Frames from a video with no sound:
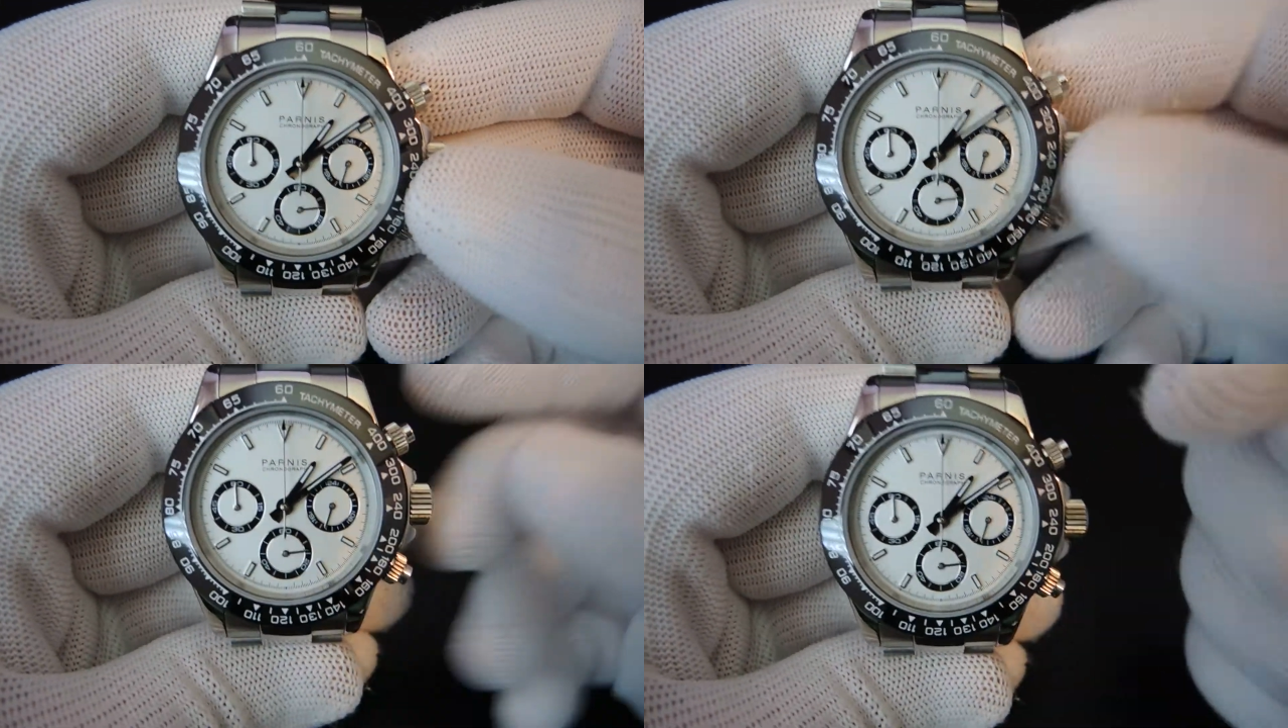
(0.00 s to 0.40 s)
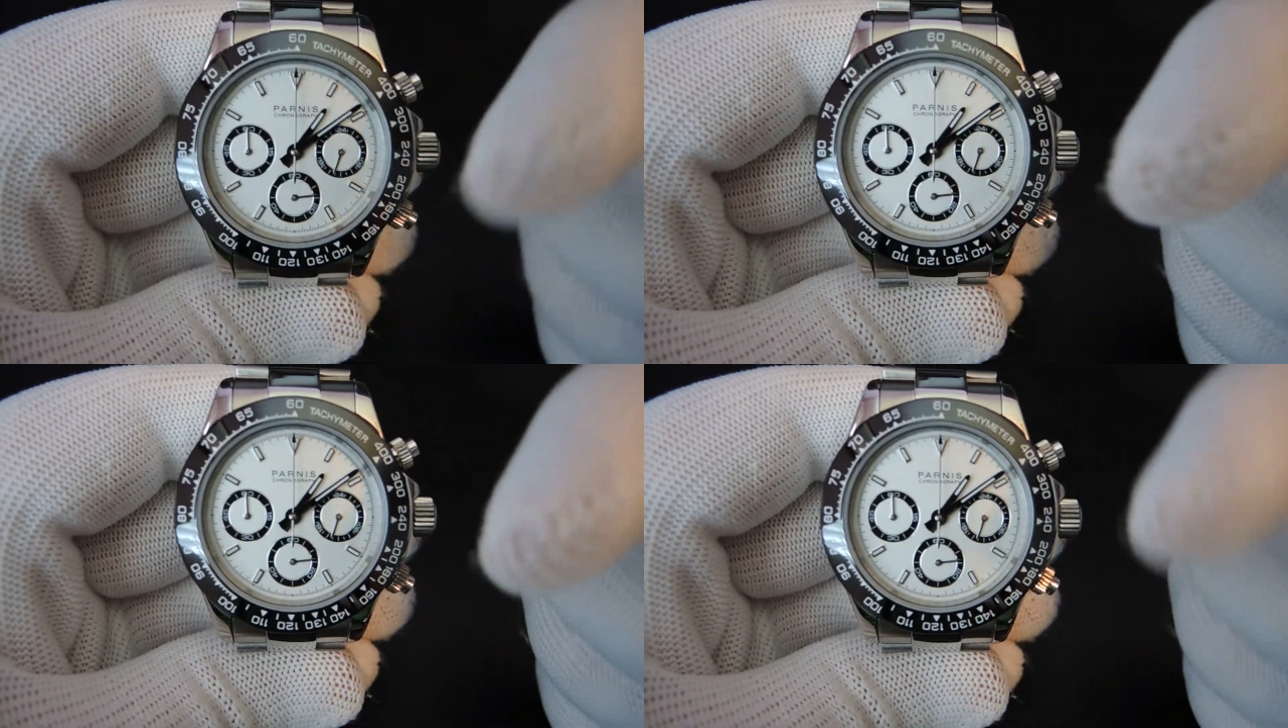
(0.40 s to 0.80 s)
link down
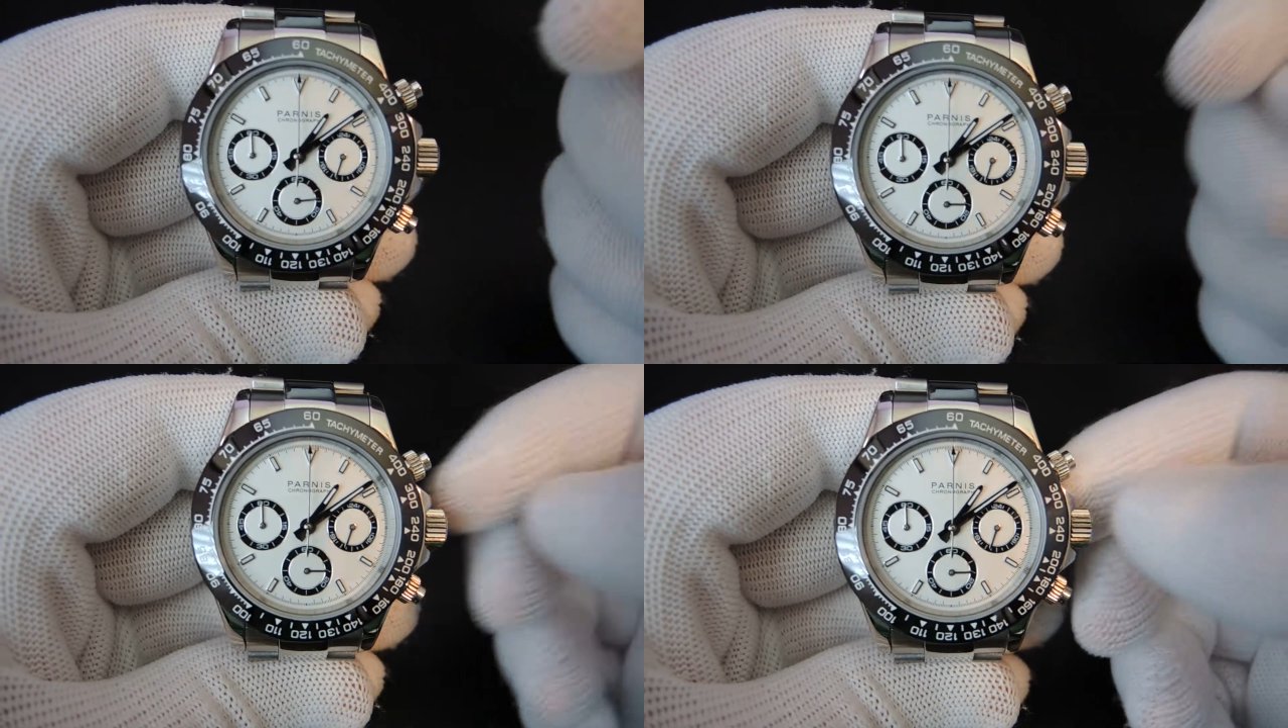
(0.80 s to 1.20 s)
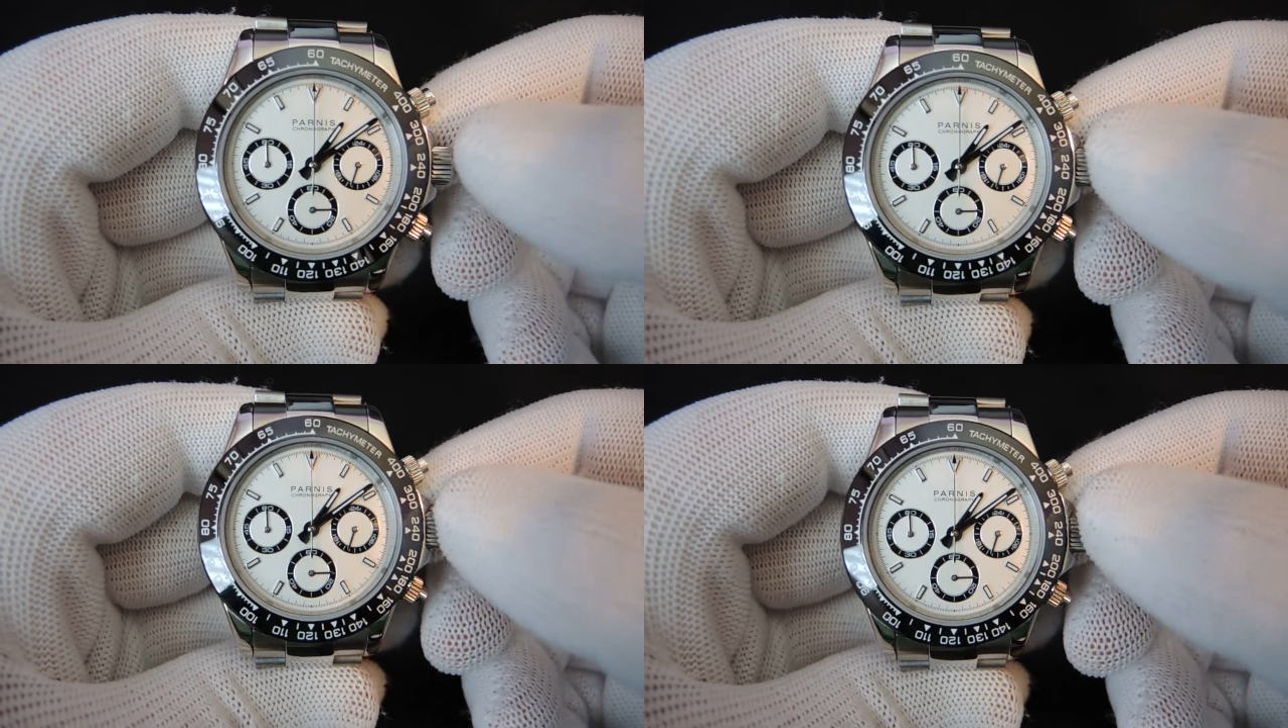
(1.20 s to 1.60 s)
in the description
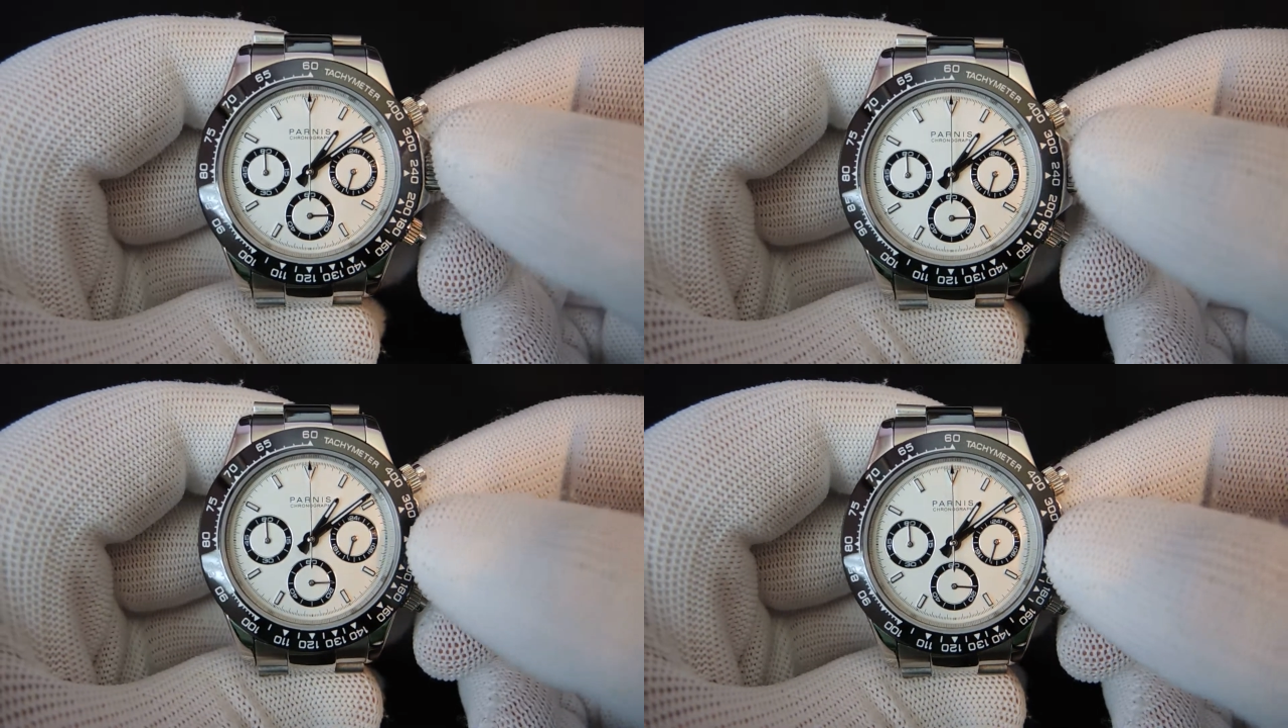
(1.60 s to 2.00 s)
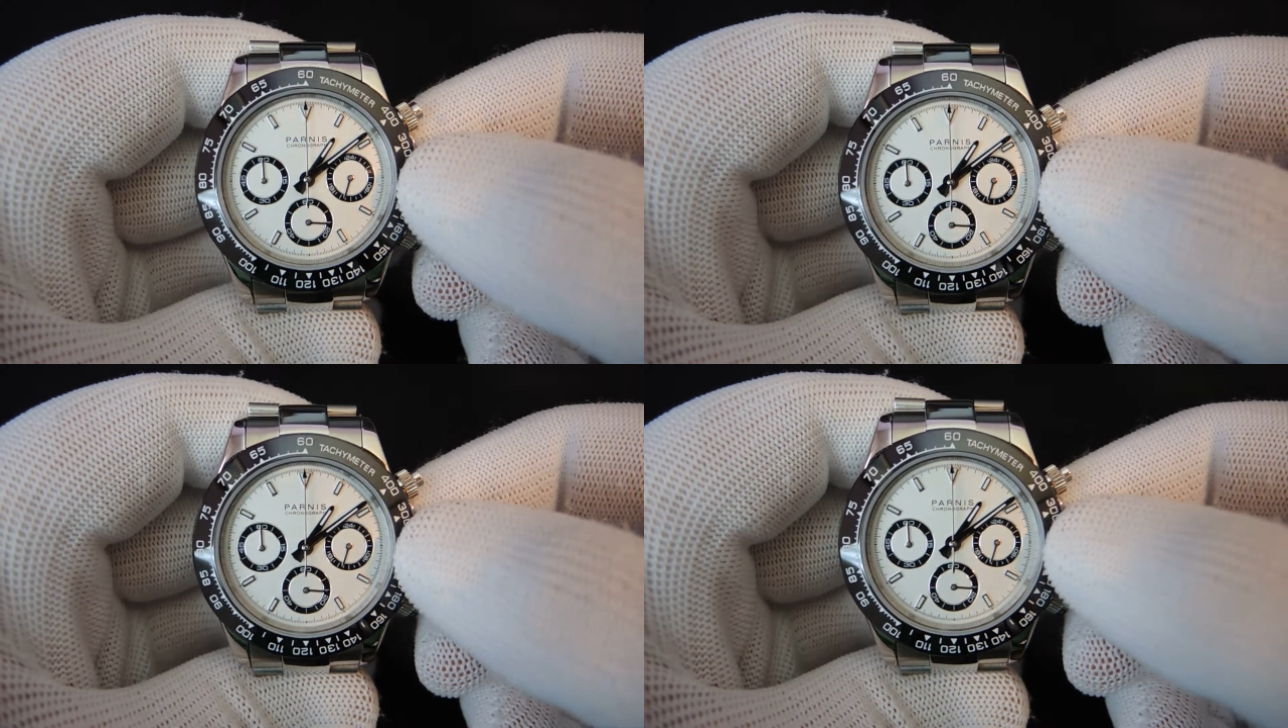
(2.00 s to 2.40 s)
for one. They're
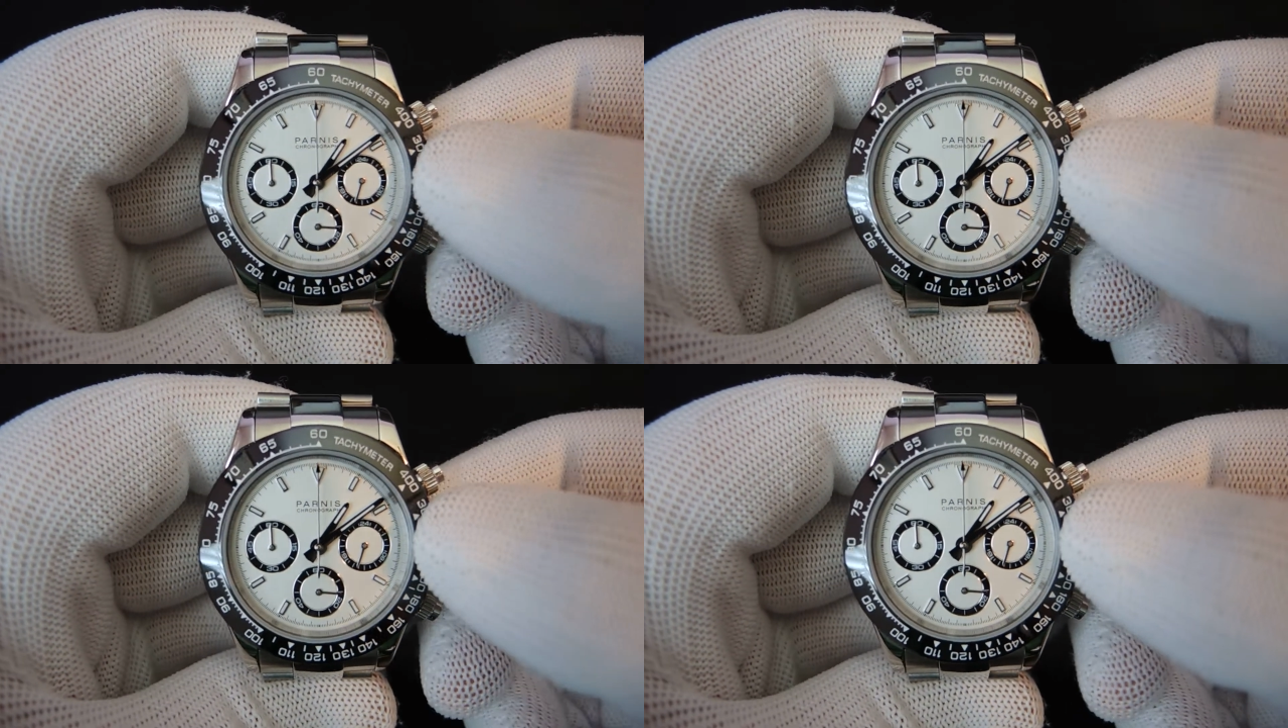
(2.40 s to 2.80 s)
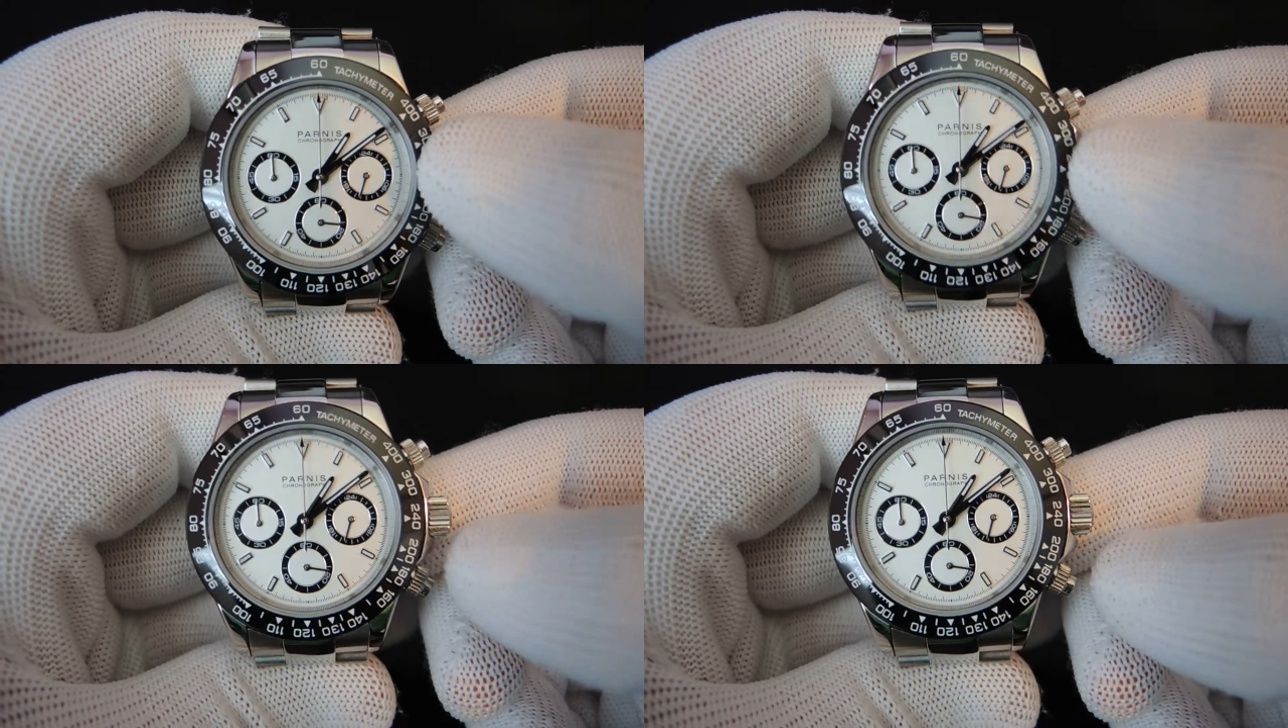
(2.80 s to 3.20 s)
on sale now.